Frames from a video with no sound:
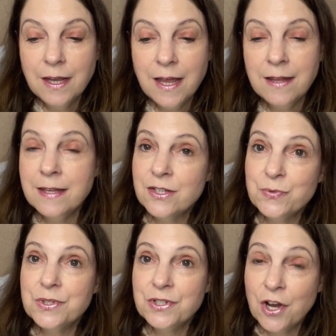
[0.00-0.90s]
And this
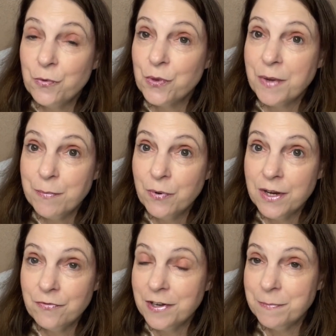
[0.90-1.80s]
was not with my
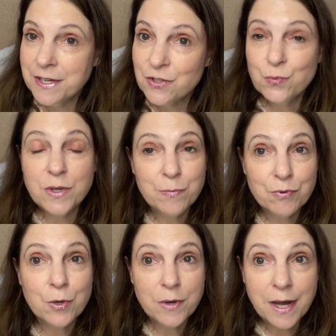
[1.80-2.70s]
boyfriend, because we
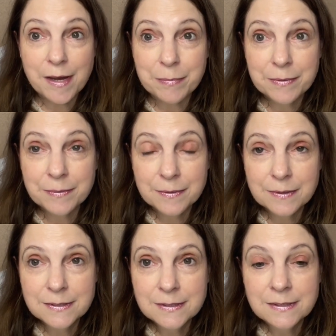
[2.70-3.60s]
broke up.
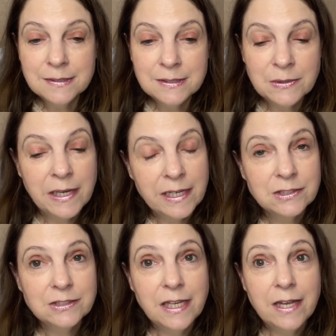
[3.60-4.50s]
So I
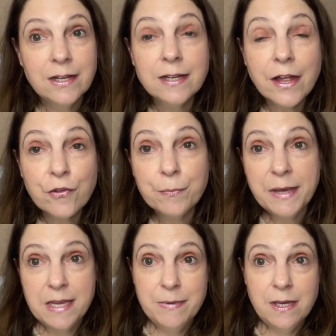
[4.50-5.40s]
actually had another
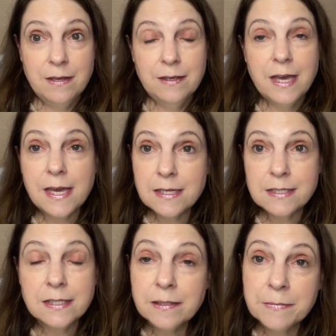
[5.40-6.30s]
baby
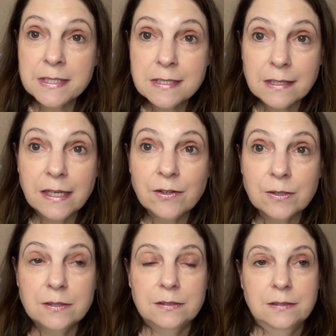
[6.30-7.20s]
18 months
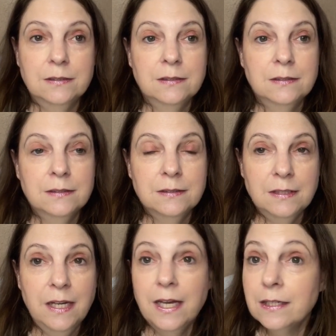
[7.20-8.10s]
later.
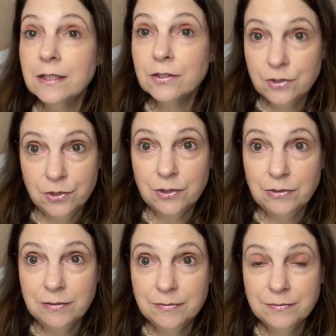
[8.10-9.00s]
I had a little girl.
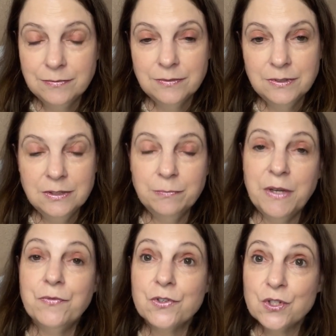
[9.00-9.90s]
So my
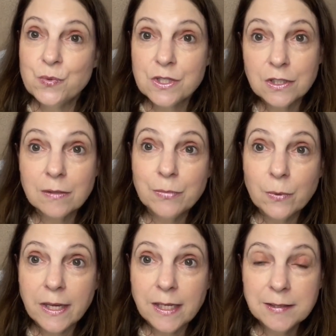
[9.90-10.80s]
first was a little
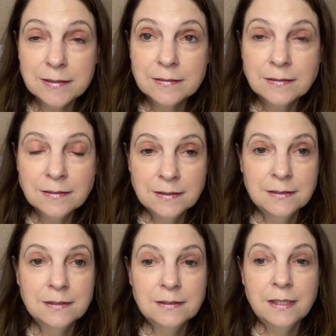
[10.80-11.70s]
boy.
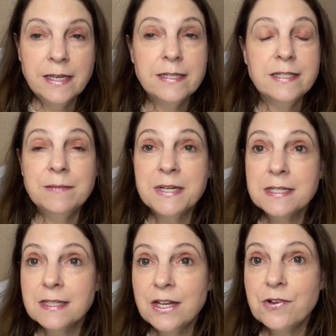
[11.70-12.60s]
18
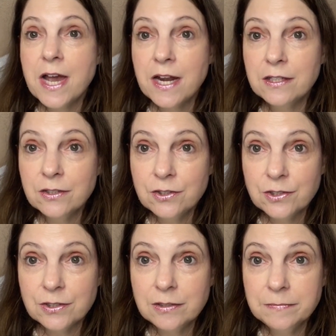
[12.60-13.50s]
months later, I had a little
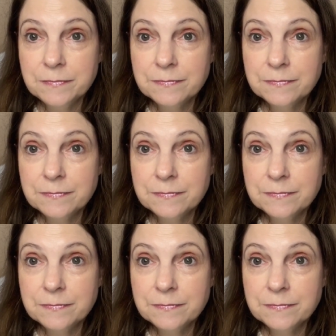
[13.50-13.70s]
girl.